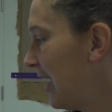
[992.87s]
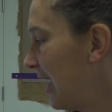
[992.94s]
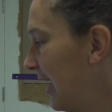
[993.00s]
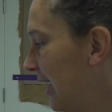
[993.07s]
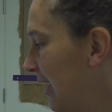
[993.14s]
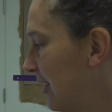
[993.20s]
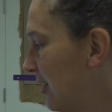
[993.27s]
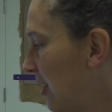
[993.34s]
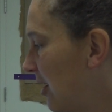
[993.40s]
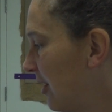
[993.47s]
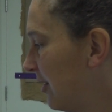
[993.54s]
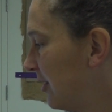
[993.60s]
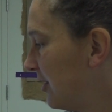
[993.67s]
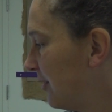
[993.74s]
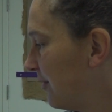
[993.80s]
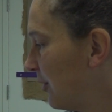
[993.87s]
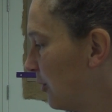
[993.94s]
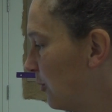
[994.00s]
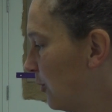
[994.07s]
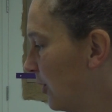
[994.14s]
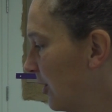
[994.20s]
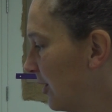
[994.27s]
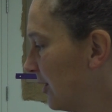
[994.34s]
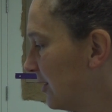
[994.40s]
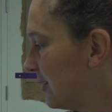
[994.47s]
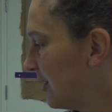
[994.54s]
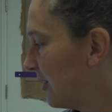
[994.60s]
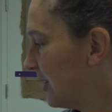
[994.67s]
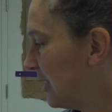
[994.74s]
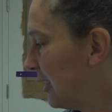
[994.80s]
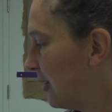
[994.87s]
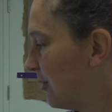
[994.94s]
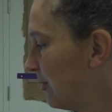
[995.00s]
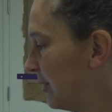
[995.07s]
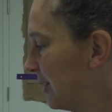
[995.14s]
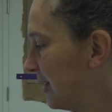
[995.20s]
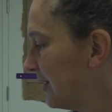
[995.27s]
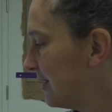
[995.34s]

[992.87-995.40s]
and all the different words are equally